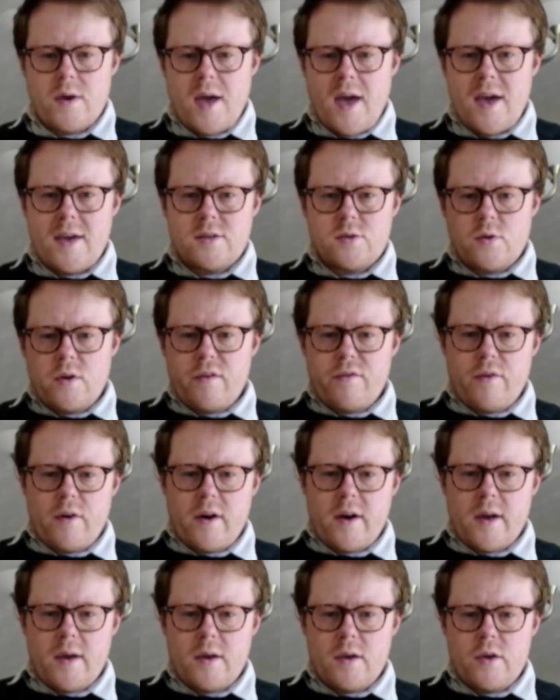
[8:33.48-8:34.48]
Okay, so if
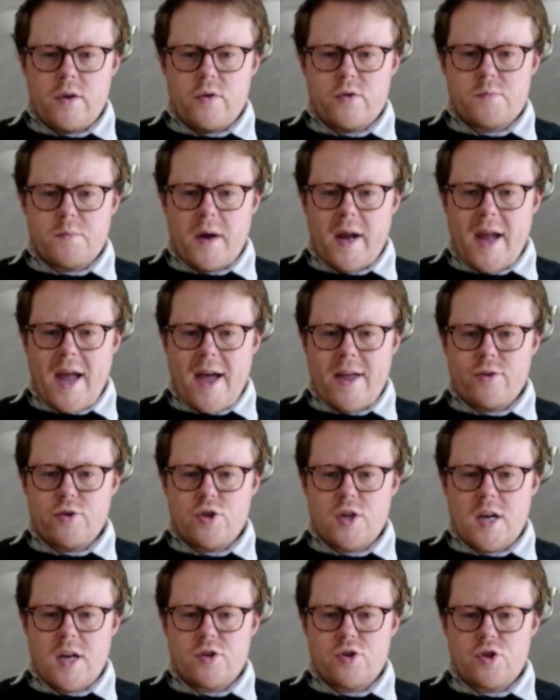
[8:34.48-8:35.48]
I use my hand
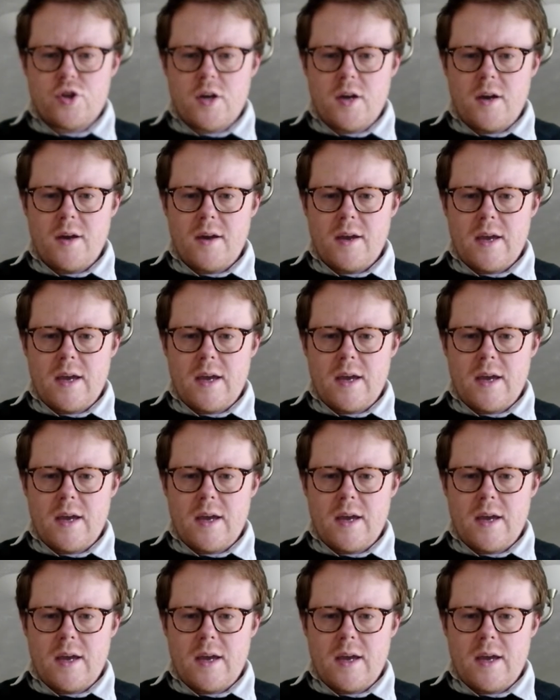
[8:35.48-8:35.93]
gesture,